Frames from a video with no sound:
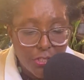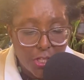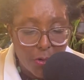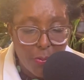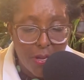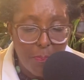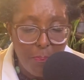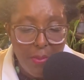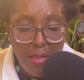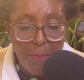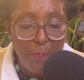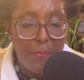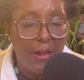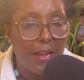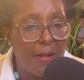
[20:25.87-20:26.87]
to
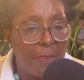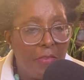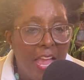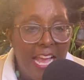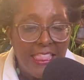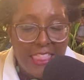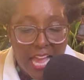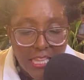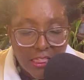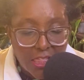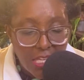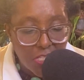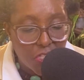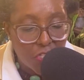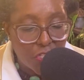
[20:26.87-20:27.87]
remember that
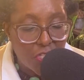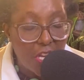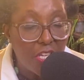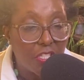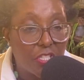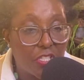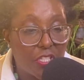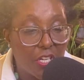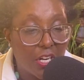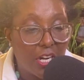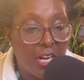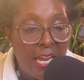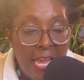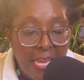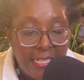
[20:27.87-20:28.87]
the
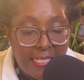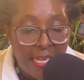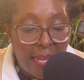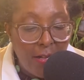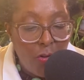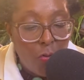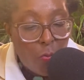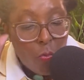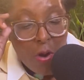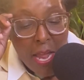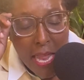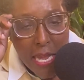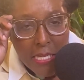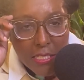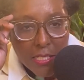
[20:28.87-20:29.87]
sister didn't
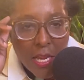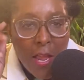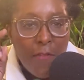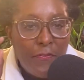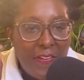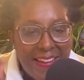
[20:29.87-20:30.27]
wait for